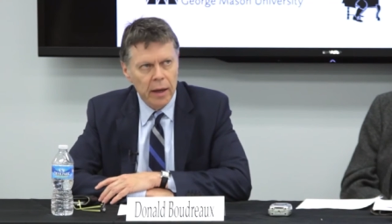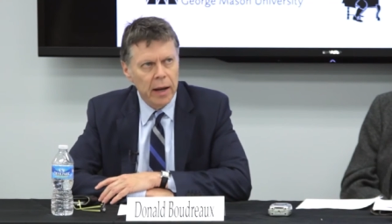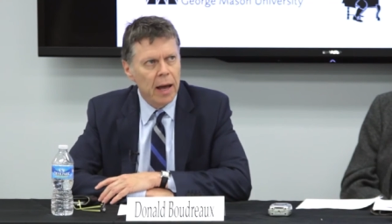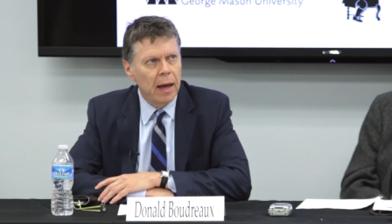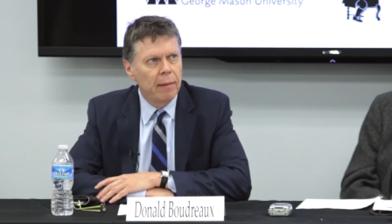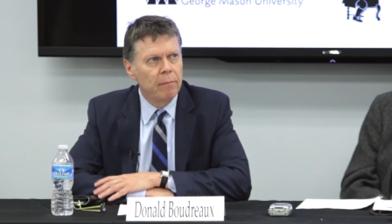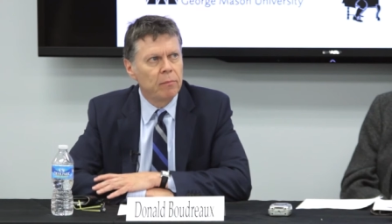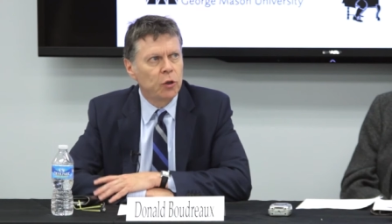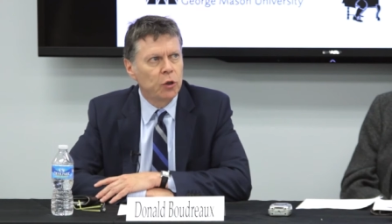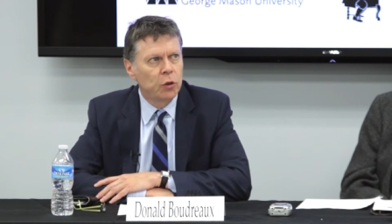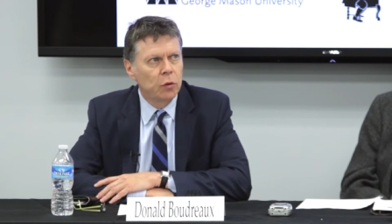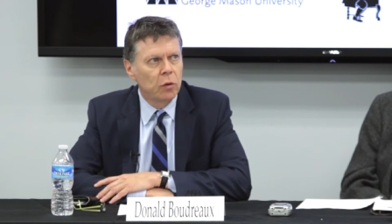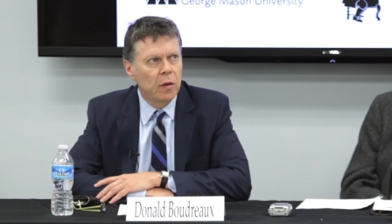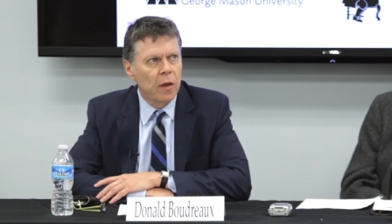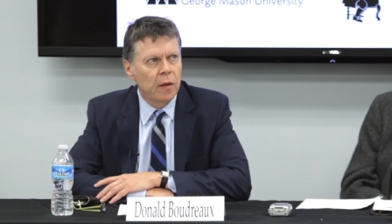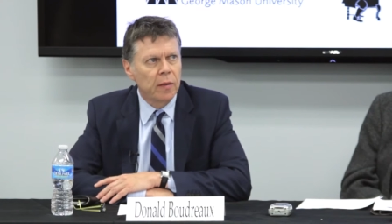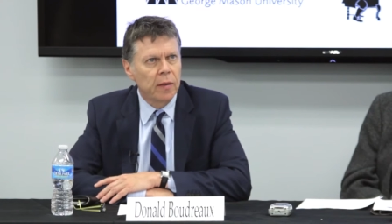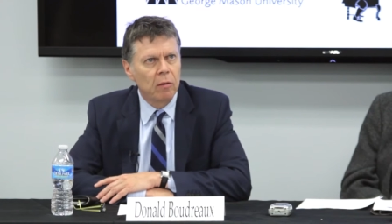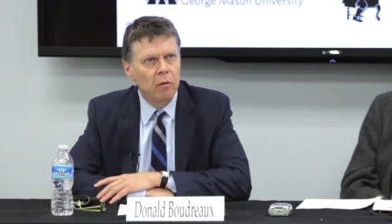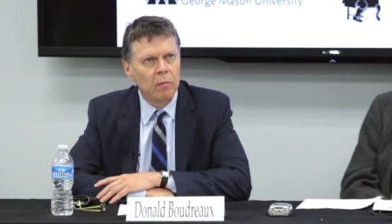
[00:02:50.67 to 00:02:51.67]
and I'm
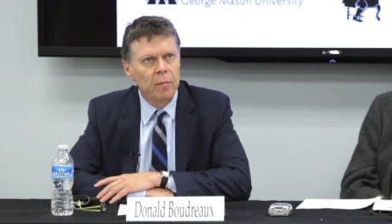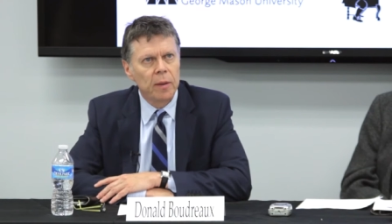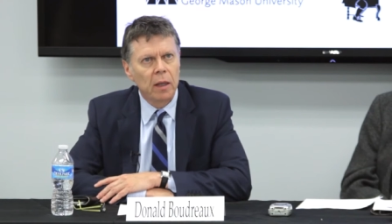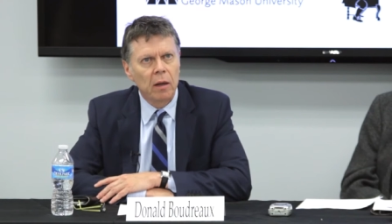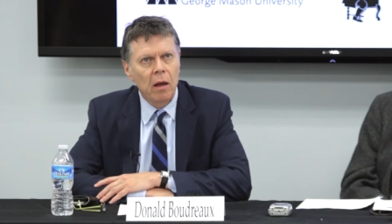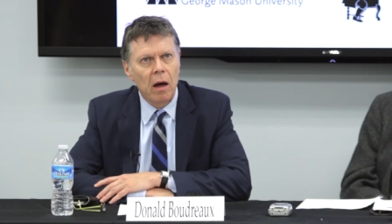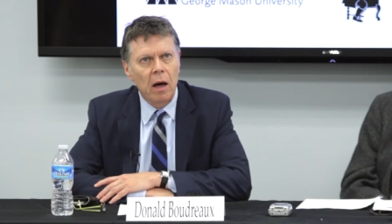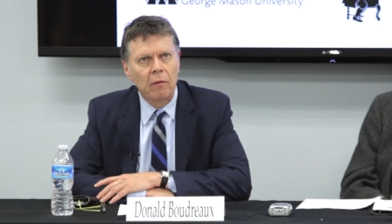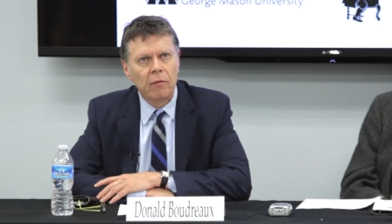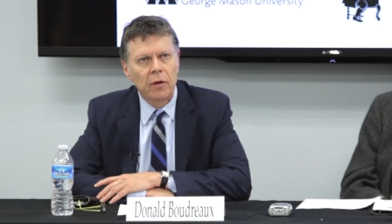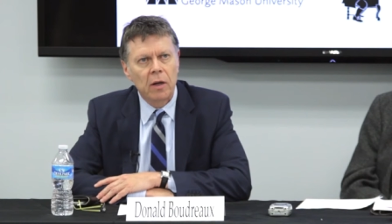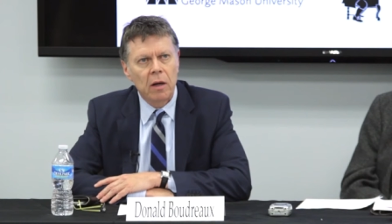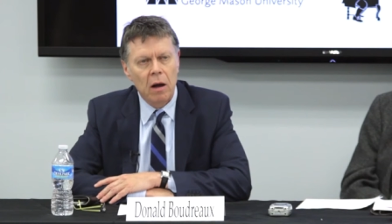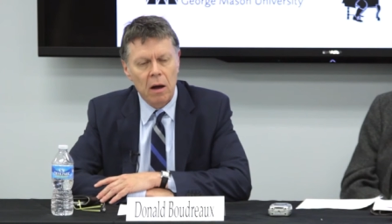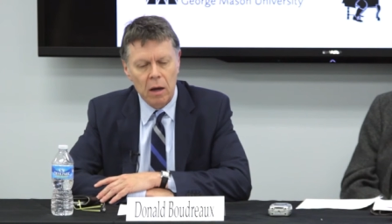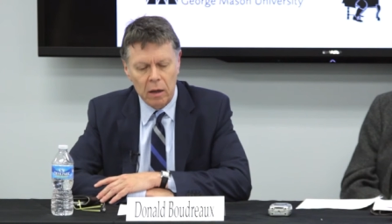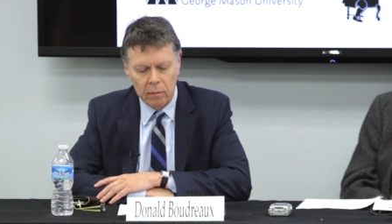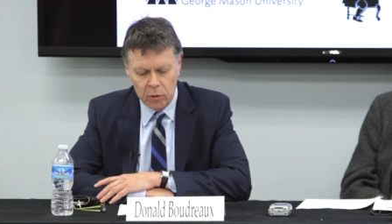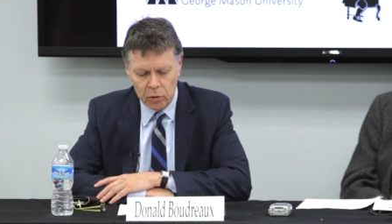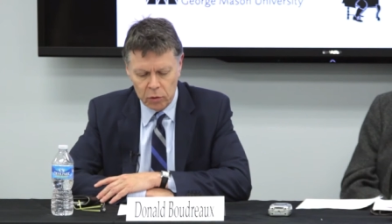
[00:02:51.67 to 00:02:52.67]
sure that there would be a lot of
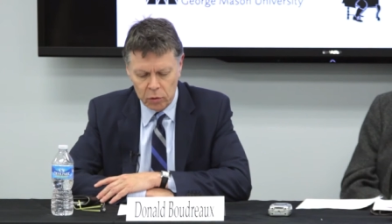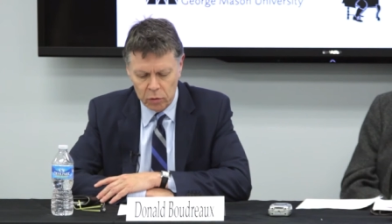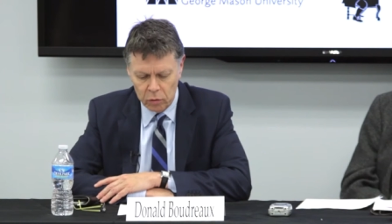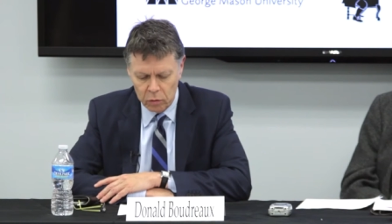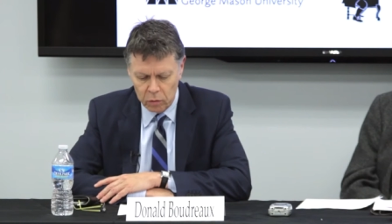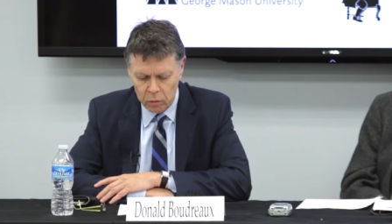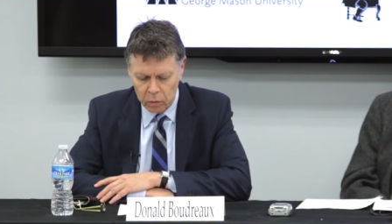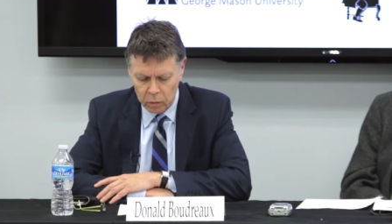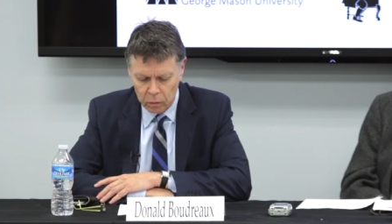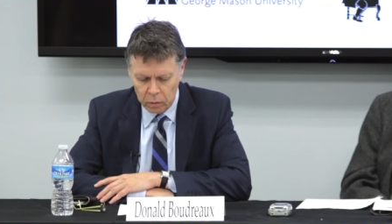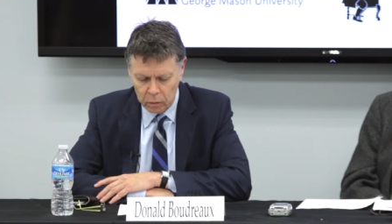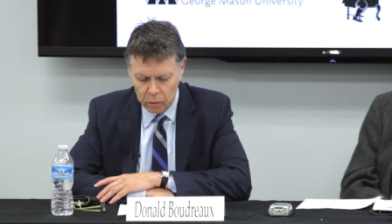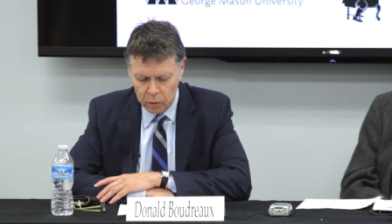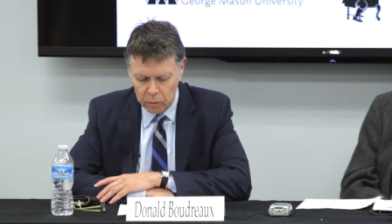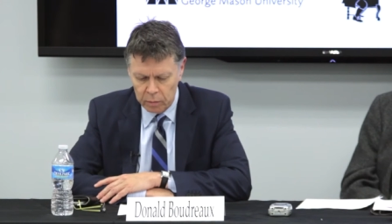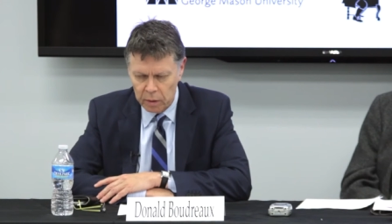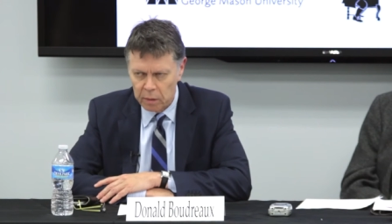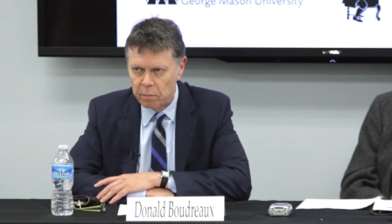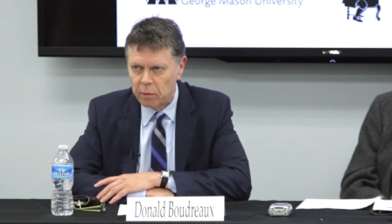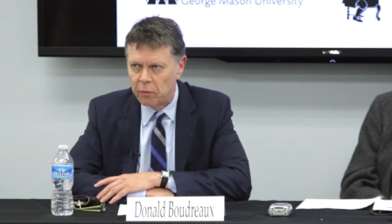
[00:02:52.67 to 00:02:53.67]
economists who
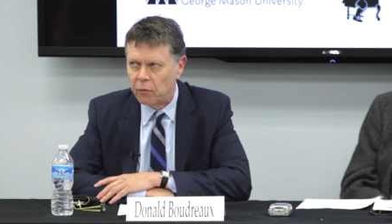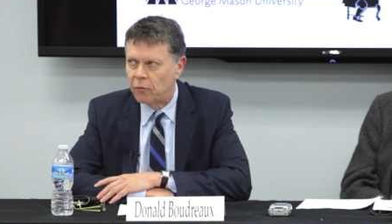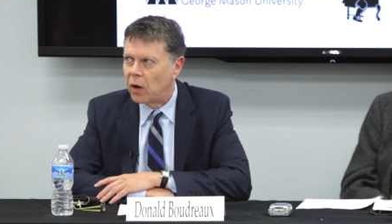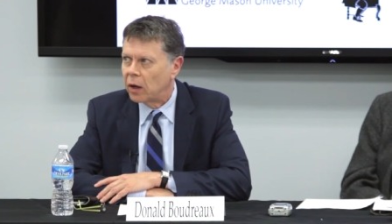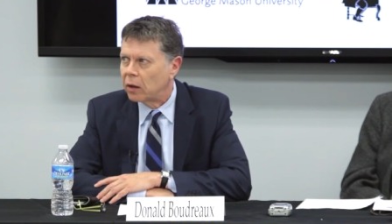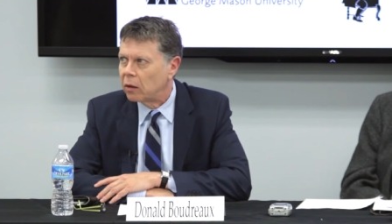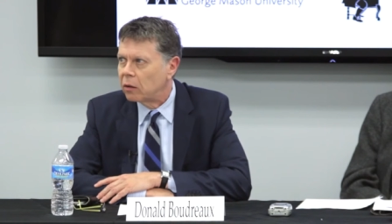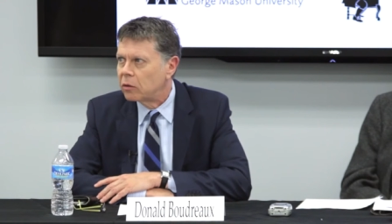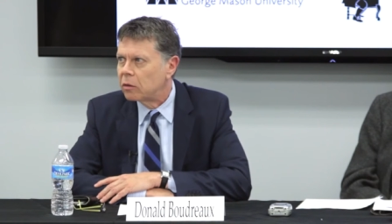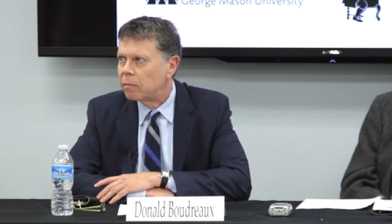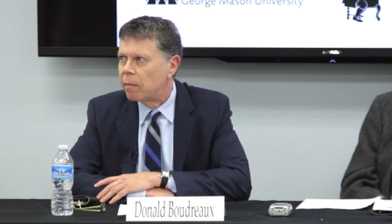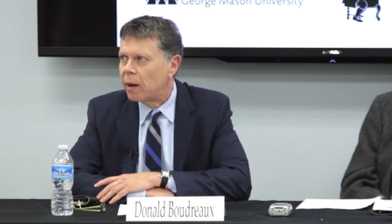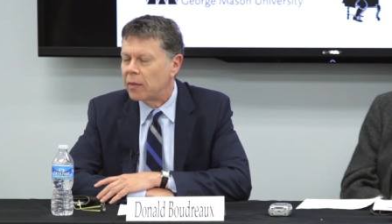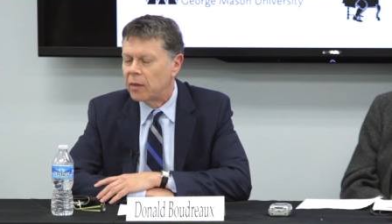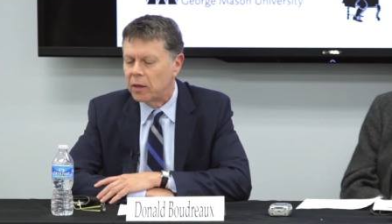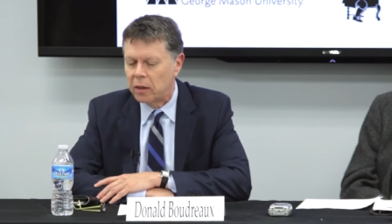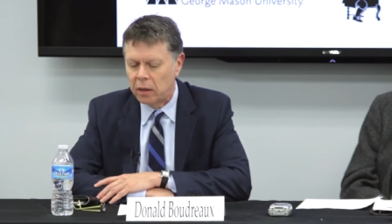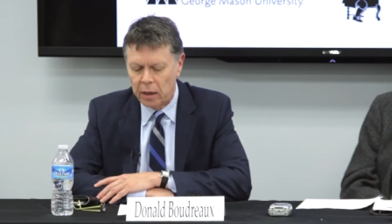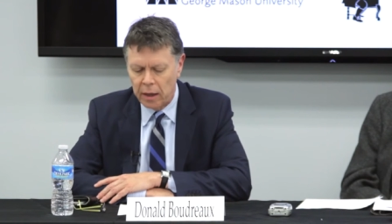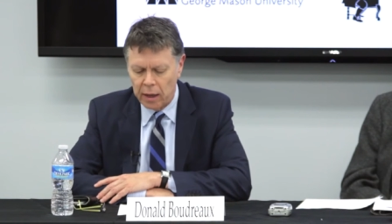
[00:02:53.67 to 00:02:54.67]
would be befuddled by
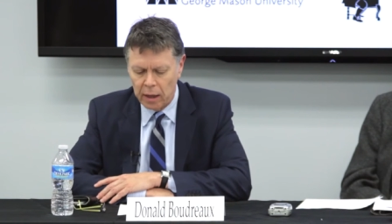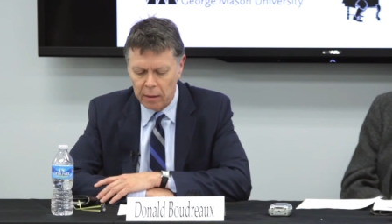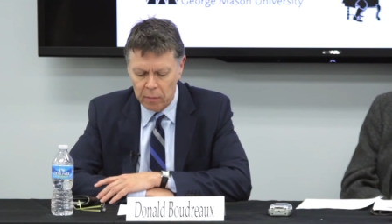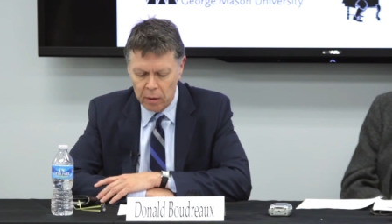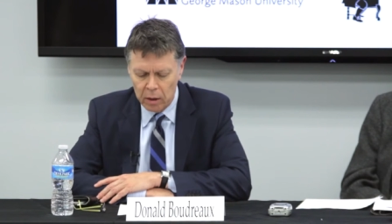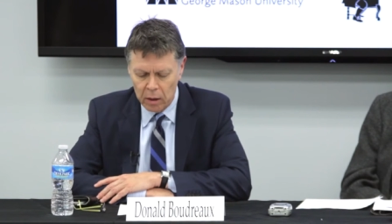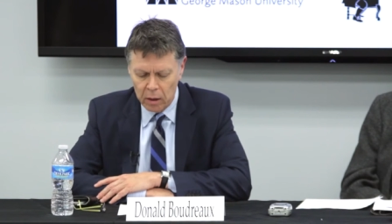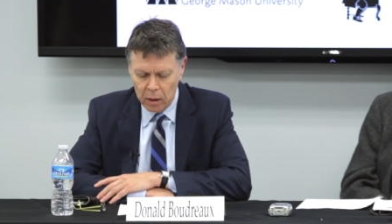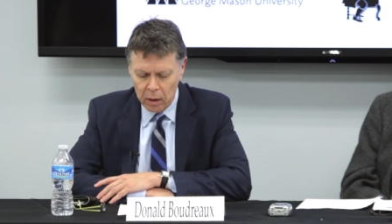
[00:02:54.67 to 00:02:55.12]
the claim